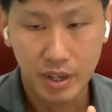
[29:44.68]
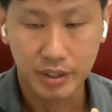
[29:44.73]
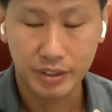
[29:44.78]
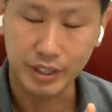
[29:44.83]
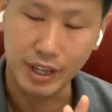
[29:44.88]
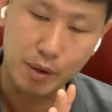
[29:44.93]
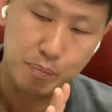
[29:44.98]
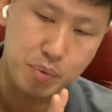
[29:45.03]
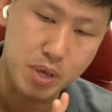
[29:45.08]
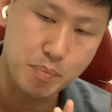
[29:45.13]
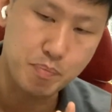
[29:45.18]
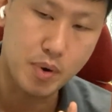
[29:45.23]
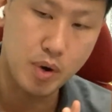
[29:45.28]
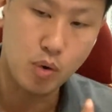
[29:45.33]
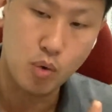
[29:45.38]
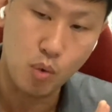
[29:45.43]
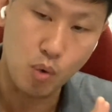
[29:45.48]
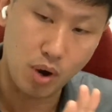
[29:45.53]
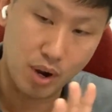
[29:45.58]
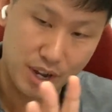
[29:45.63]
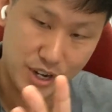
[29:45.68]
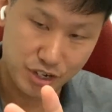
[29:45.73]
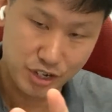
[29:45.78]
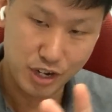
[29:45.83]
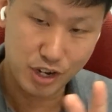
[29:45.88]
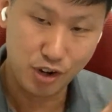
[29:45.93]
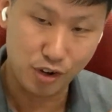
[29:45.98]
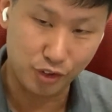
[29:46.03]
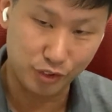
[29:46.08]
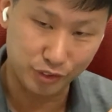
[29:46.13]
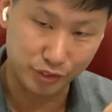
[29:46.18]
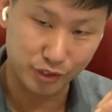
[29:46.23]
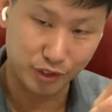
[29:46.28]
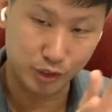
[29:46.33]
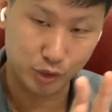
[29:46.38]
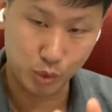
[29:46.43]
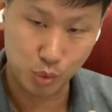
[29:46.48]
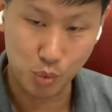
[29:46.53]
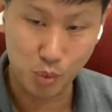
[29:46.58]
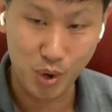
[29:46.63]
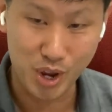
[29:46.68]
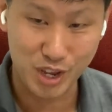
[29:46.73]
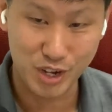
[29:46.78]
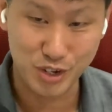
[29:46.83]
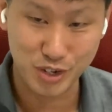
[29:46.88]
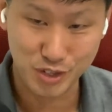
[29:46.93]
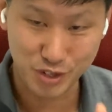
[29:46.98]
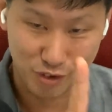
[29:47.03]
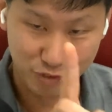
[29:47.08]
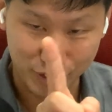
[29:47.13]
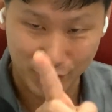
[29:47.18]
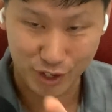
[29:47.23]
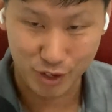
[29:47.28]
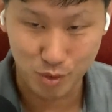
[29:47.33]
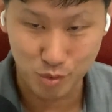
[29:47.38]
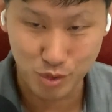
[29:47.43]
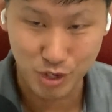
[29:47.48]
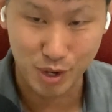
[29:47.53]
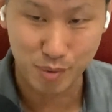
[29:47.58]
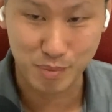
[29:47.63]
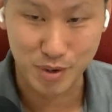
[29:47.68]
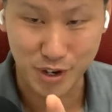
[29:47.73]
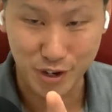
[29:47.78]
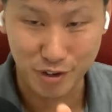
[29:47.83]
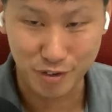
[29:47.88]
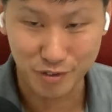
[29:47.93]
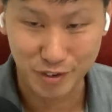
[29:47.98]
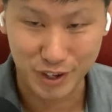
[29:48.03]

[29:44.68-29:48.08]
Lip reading: there are people who are actually on the two edges of that U-shaped curve.